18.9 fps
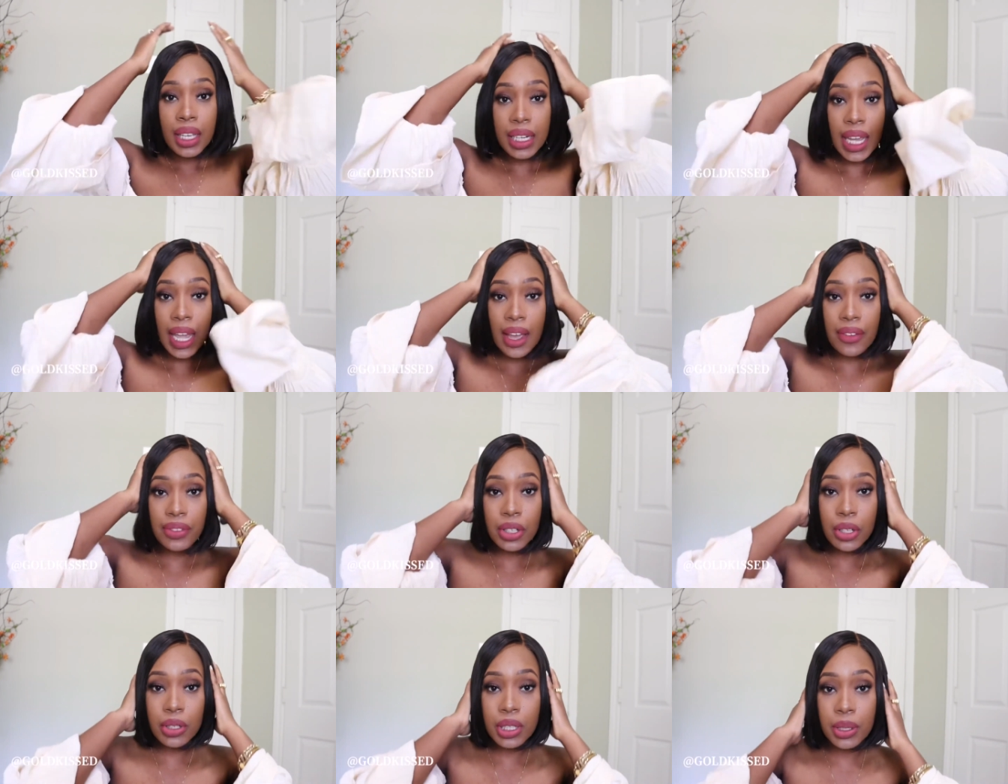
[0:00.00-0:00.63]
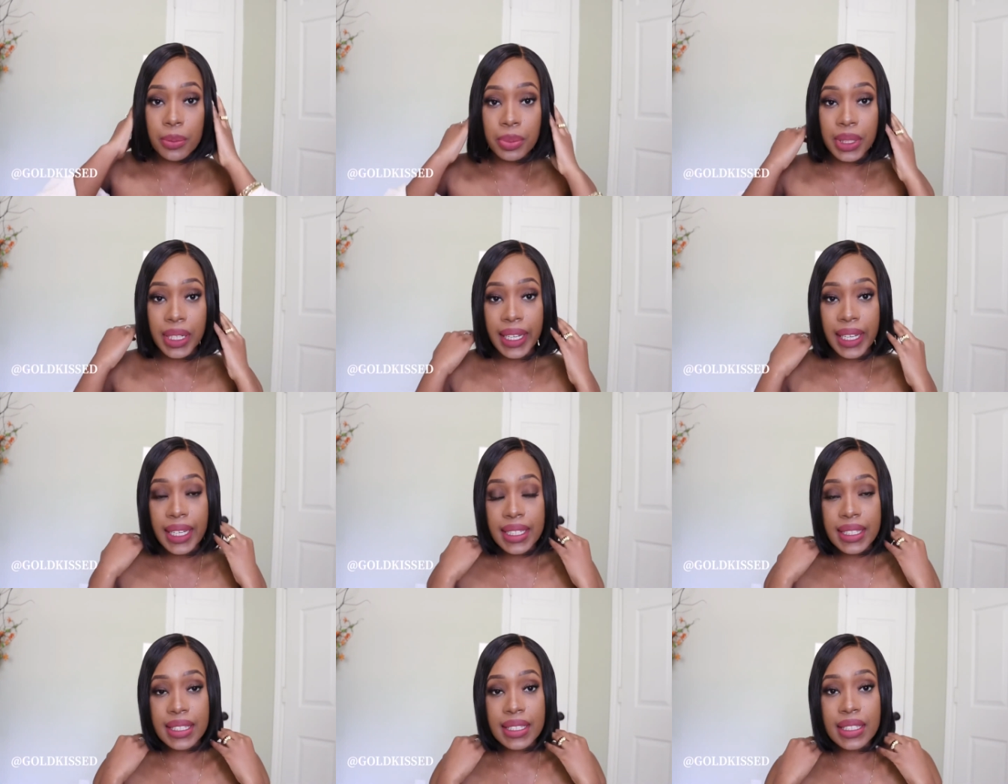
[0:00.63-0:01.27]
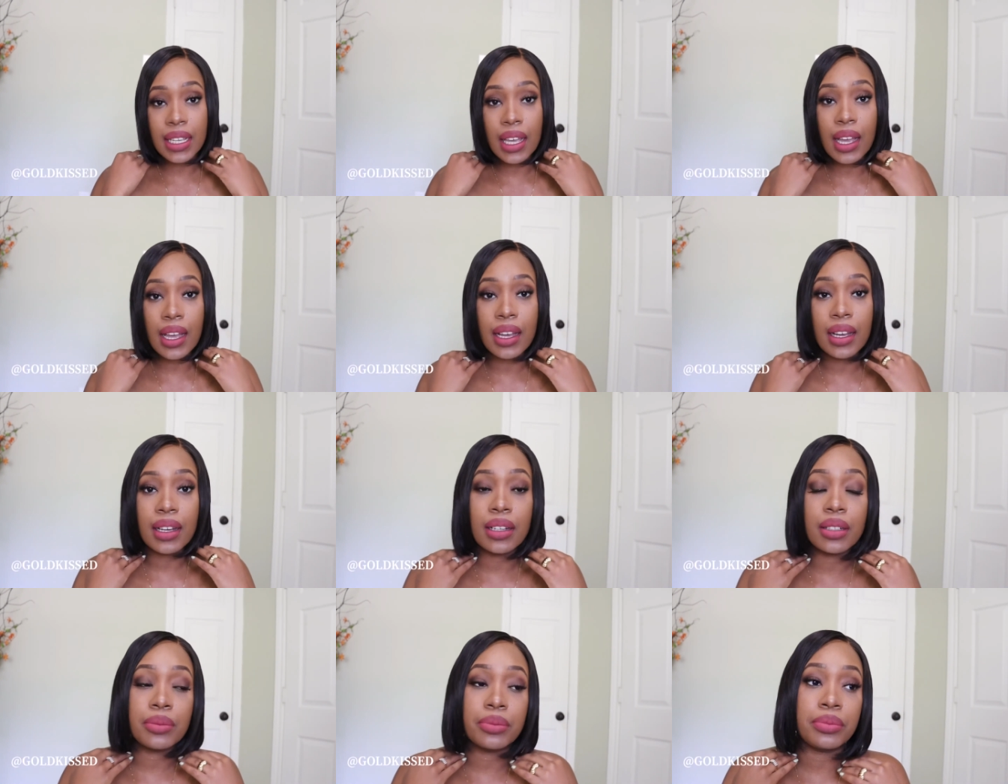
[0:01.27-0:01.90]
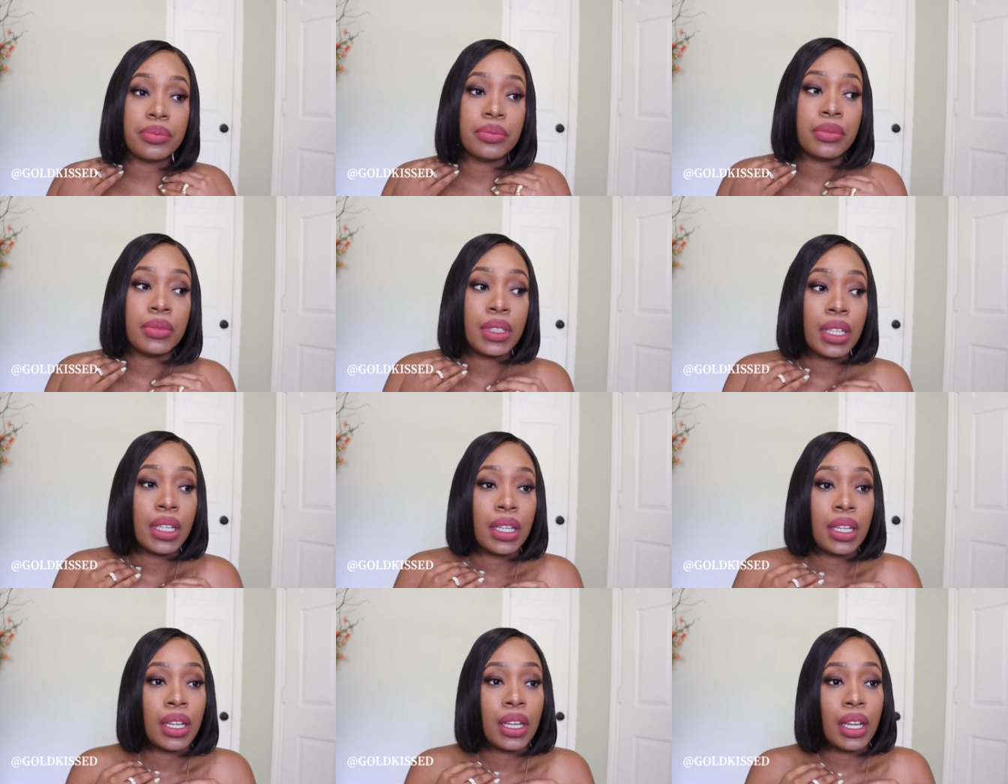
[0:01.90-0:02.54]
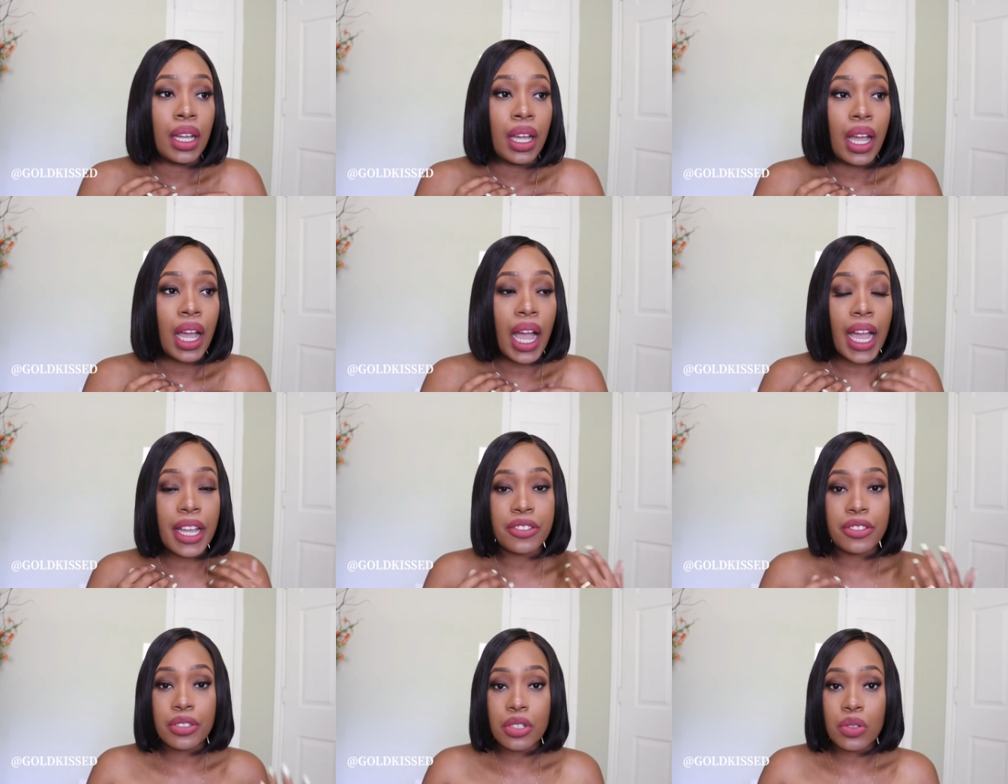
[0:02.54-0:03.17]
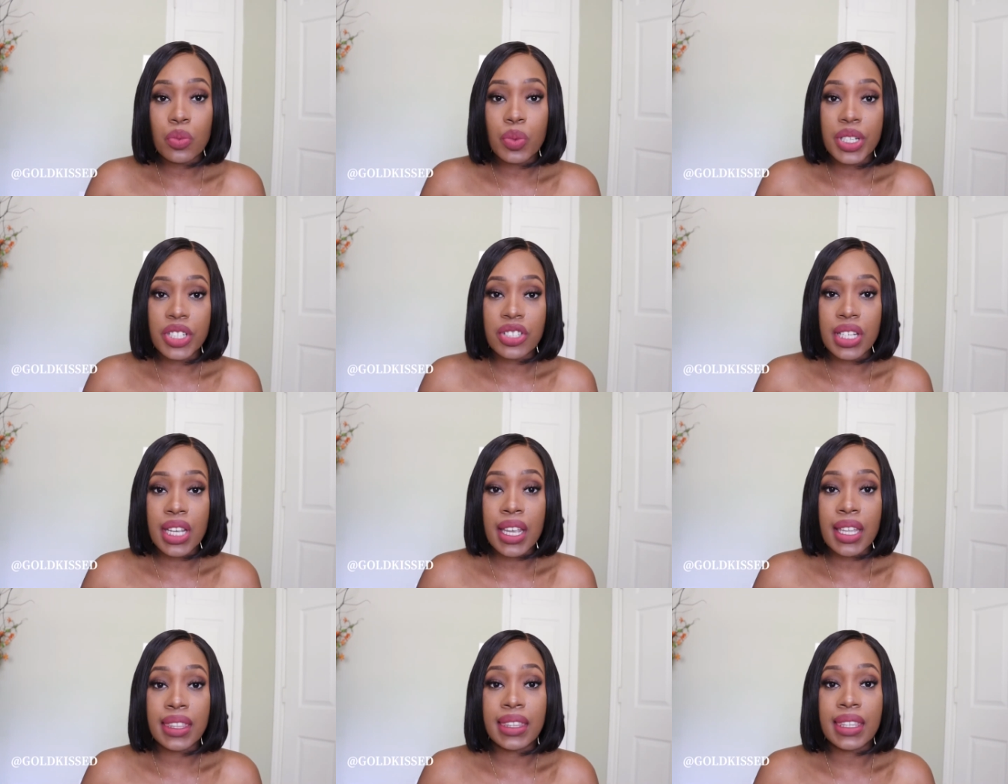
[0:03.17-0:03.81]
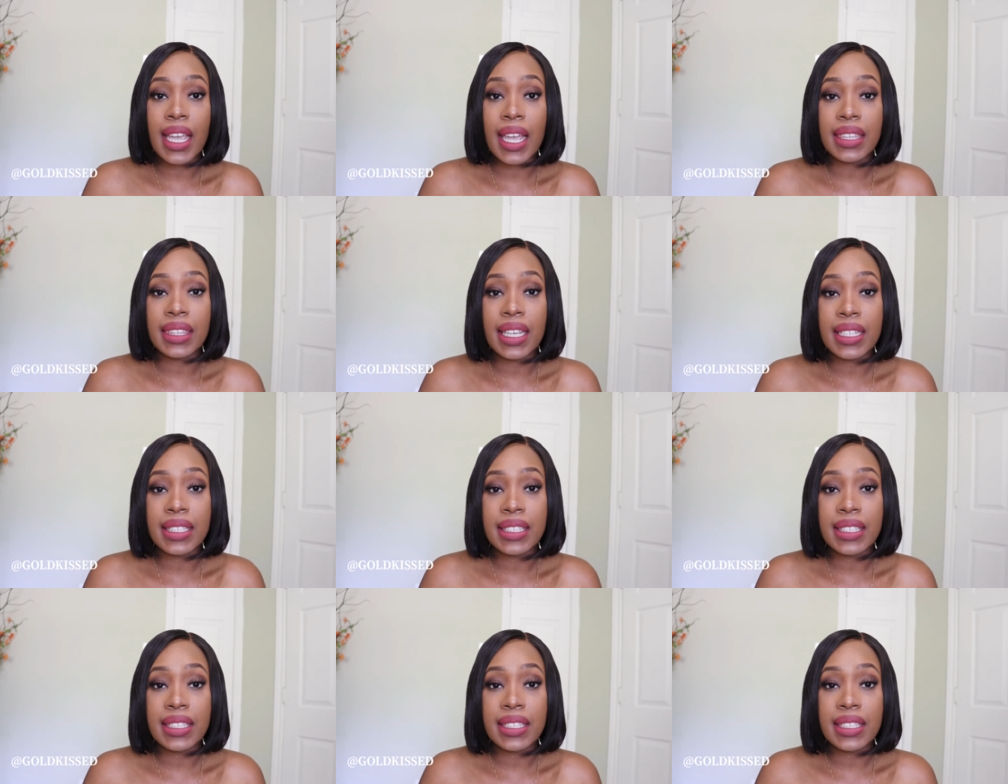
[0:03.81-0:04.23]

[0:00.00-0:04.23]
have no complaints. I do wish that they